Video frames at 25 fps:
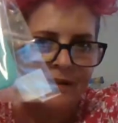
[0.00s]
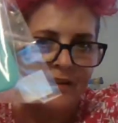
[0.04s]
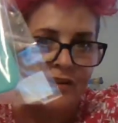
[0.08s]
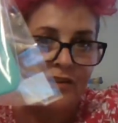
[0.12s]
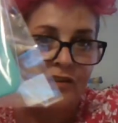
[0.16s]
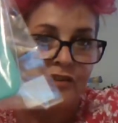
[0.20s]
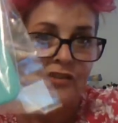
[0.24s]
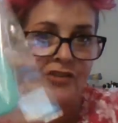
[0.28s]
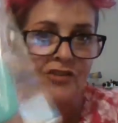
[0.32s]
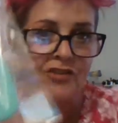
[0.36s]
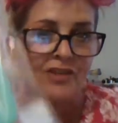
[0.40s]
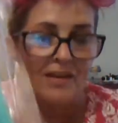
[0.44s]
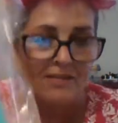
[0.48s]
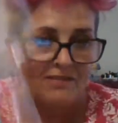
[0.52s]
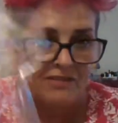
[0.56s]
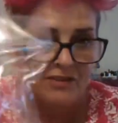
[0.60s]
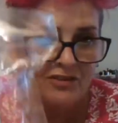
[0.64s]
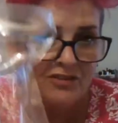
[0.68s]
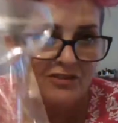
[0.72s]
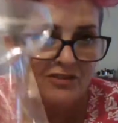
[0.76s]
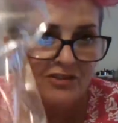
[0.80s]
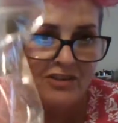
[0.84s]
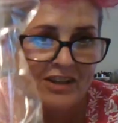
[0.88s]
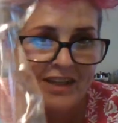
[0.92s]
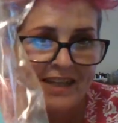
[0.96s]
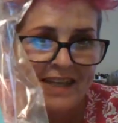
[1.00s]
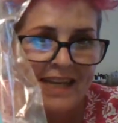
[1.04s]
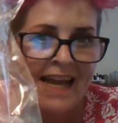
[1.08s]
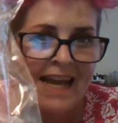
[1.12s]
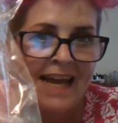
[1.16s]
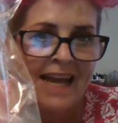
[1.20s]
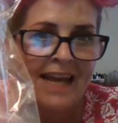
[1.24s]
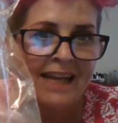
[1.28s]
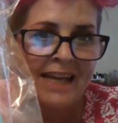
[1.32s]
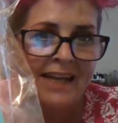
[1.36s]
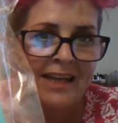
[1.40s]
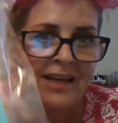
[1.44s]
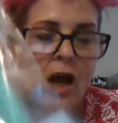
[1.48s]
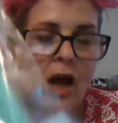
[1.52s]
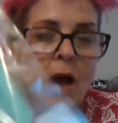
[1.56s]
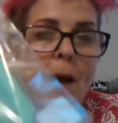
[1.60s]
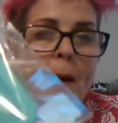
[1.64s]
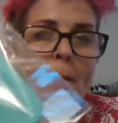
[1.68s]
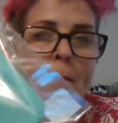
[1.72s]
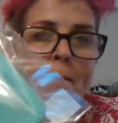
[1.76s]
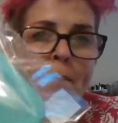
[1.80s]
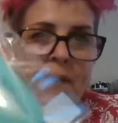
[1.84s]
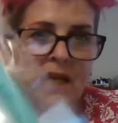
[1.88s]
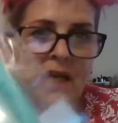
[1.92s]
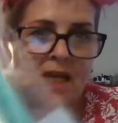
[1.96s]

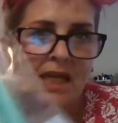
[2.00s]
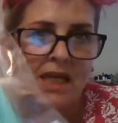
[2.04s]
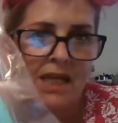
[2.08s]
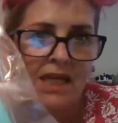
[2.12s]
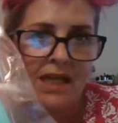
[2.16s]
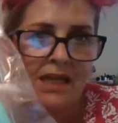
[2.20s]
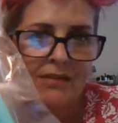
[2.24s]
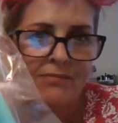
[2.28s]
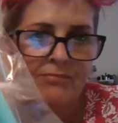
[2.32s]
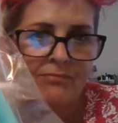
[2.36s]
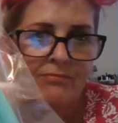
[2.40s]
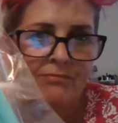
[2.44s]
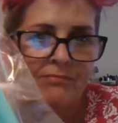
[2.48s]
79p.